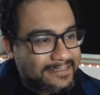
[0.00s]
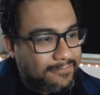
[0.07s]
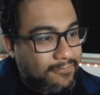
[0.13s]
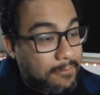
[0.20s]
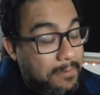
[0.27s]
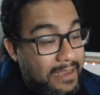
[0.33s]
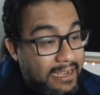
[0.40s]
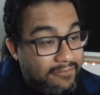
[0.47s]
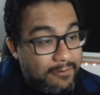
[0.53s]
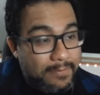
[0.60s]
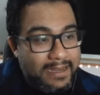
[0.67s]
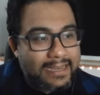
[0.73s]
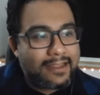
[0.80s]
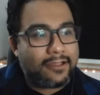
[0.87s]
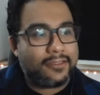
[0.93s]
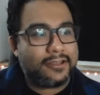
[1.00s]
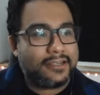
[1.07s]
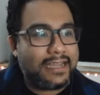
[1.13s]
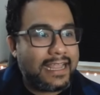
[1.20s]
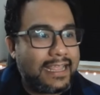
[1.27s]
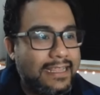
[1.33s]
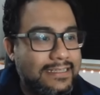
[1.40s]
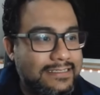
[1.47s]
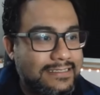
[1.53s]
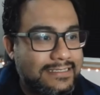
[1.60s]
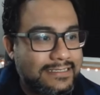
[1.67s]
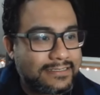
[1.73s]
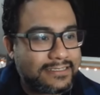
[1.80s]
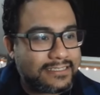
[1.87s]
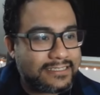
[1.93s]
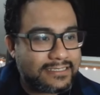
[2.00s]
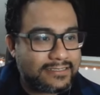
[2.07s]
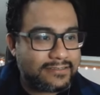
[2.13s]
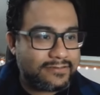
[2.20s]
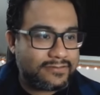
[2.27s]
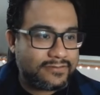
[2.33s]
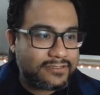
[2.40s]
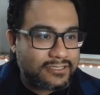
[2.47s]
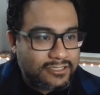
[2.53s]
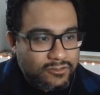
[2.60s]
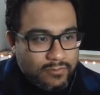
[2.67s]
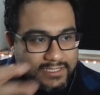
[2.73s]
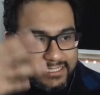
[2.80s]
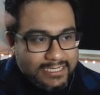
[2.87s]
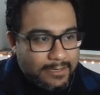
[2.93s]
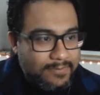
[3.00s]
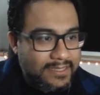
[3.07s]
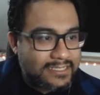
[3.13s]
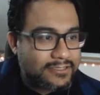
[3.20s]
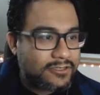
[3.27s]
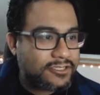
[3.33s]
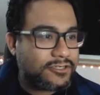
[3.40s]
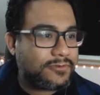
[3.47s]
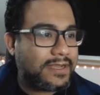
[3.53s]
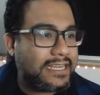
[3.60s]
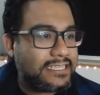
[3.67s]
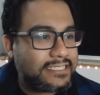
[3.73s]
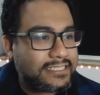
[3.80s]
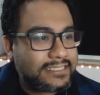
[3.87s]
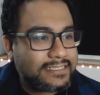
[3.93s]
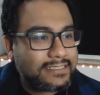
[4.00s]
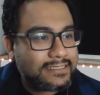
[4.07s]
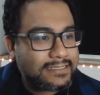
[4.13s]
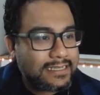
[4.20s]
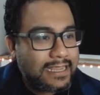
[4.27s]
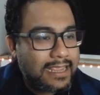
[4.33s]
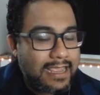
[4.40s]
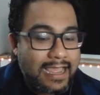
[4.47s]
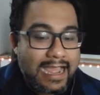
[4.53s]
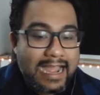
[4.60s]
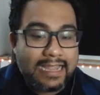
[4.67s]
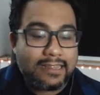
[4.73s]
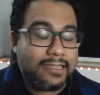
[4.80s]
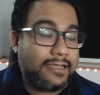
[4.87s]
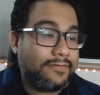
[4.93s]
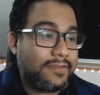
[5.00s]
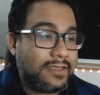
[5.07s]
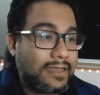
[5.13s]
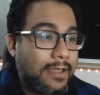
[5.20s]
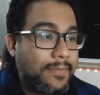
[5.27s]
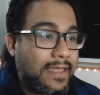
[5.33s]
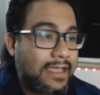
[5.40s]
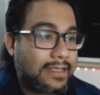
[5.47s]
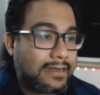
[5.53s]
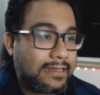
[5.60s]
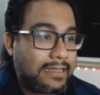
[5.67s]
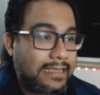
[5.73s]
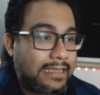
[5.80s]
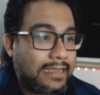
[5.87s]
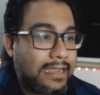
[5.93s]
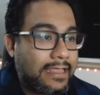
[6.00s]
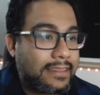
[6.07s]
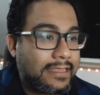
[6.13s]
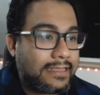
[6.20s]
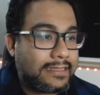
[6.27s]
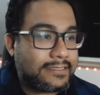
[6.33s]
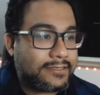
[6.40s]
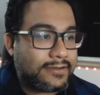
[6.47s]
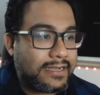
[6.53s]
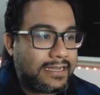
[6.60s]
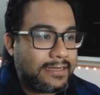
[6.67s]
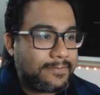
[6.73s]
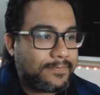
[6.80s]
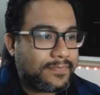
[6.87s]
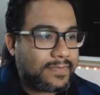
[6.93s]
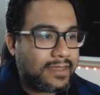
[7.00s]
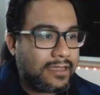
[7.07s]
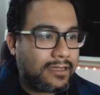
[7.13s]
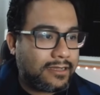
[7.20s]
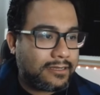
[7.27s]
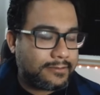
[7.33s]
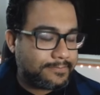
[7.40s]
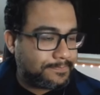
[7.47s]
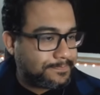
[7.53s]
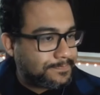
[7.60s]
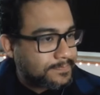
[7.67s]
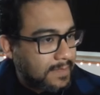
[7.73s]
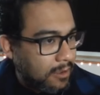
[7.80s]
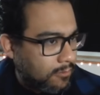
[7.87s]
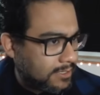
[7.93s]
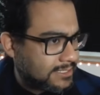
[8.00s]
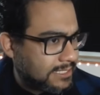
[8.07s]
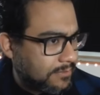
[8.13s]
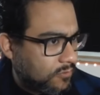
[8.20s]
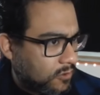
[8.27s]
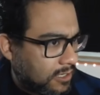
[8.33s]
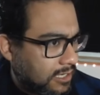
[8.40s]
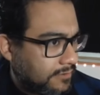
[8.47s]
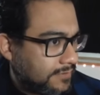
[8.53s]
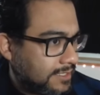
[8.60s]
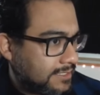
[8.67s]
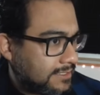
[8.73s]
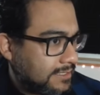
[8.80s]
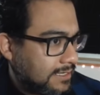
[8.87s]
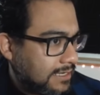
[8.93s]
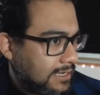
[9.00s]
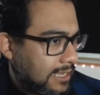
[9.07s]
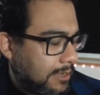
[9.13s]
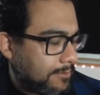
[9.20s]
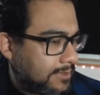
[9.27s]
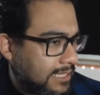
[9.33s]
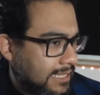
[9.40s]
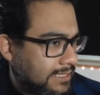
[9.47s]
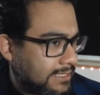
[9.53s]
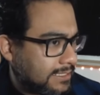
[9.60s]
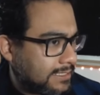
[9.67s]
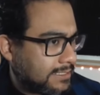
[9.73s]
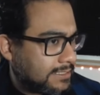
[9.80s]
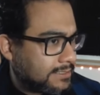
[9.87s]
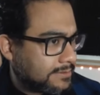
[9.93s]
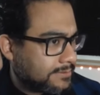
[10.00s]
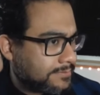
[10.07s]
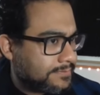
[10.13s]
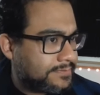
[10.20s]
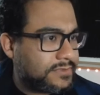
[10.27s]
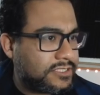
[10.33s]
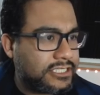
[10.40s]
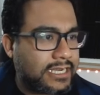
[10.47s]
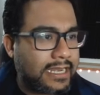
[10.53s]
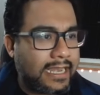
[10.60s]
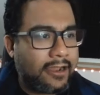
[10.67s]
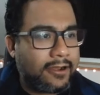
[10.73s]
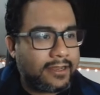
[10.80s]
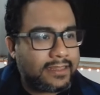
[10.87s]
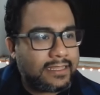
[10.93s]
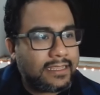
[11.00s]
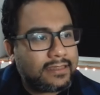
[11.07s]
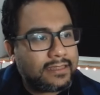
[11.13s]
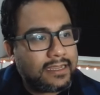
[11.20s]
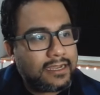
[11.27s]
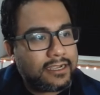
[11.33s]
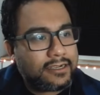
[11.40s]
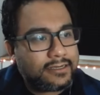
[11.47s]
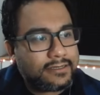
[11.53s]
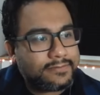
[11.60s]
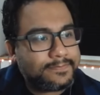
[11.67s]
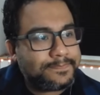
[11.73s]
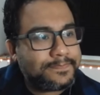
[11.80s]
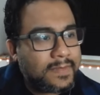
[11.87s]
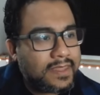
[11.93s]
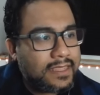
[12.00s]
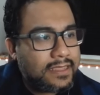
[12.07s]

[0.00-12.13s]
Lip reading: flipping everybody on their heads and just switching up the situations. I love it. I'm not going to lie. I think it's great. I want to see more of it. I'm glad that they didn't chicken out at the end there and